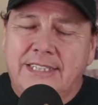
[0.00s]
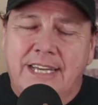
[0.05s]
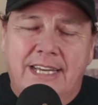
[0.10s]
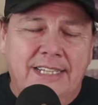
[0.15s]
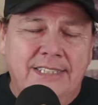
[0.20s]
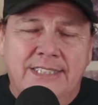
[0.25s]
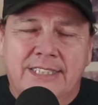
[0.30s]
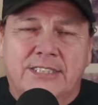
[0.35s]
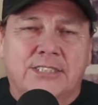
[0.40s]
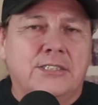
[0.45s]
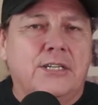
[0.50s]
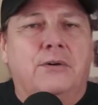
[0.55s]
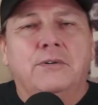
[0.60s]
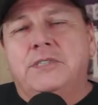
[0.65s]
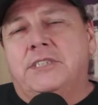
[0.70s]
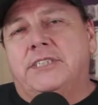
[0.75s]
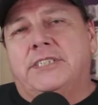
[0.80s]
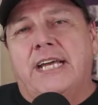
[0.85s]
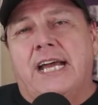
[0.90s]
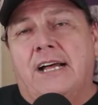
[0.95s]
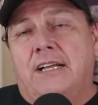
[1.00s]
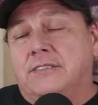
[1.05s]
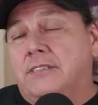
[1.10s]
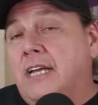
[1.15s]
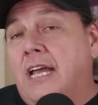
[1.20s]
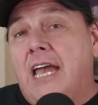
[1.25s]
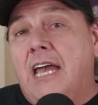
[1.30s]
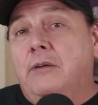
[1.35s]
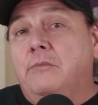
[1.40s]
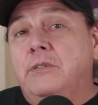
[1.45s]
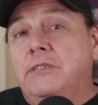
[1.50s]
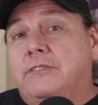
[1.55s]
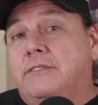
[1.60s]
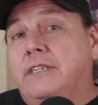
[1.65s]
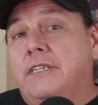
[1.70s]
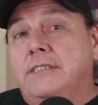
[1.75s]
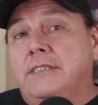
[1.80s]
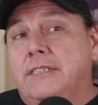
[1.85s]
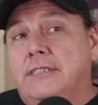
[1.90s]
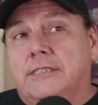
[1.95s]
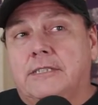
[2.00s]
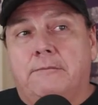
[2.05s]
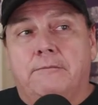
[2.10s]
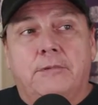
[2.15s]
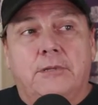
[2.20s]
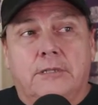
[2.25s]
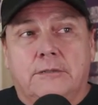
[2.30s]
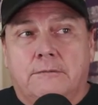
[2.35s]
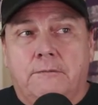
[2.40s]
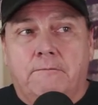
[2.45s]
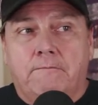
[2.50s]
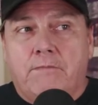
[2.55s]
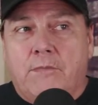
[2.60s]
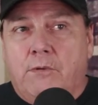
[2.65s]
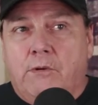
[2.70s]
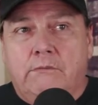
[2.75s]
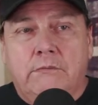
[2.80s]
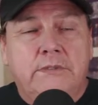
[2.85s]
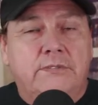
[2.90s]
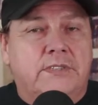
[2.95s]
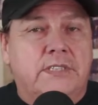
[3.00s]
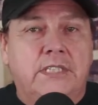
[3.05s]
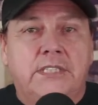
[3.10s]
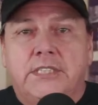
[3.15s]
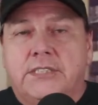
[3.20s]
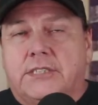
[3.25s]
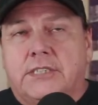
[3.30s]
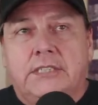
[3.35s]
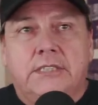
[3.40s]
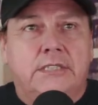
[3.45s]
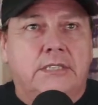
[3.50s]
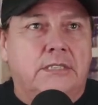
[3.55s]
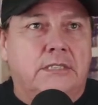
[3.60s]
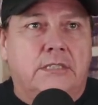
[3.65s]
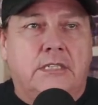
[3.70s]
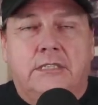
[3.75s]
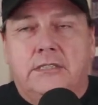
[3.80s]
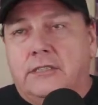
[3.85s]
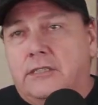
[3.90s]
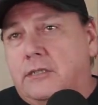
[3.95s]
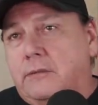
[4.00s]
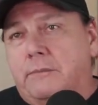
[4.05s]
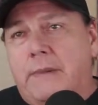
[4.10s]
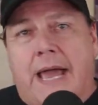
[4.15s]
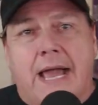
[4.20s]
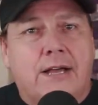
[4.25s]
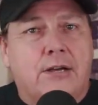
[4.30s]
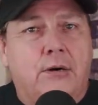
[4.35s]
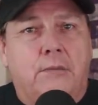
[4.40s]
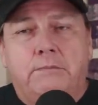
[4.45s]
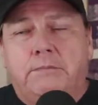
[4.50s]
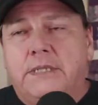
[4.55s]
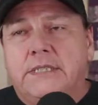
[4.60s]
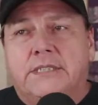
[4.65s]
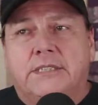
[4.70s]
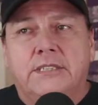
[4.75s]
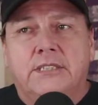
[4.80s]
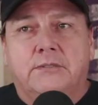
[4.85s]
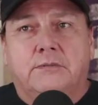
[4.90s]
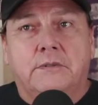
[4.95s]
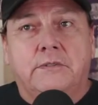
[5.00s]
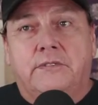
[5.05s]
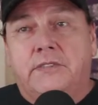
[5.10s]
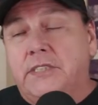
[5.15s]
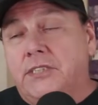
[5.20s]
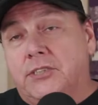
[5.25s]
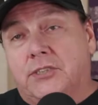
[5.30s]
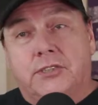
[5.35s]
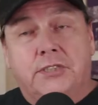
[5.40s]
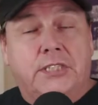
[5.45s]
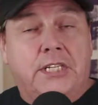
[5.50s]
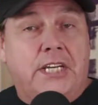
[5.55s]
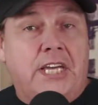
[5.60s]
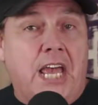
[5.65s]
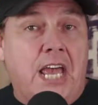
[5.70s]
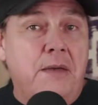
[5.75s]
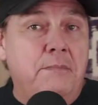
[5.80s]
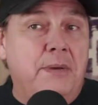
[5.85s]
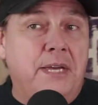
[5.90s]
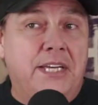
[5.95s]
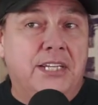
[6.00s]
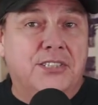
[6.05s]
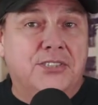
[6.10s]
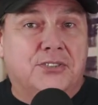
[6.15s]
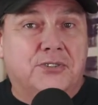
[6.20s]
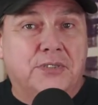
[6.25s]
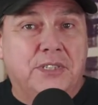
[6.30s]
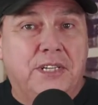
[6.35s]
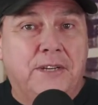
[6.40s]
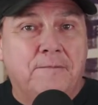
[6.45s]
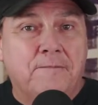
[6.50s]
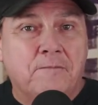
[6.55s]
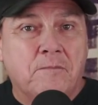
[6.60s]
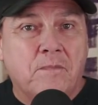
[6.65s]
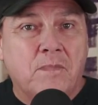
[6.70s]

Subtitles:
This is always a challenge. And we've seen this. I mean, look, we've seen this in the tobacco business. We've seen this in the gaming industry.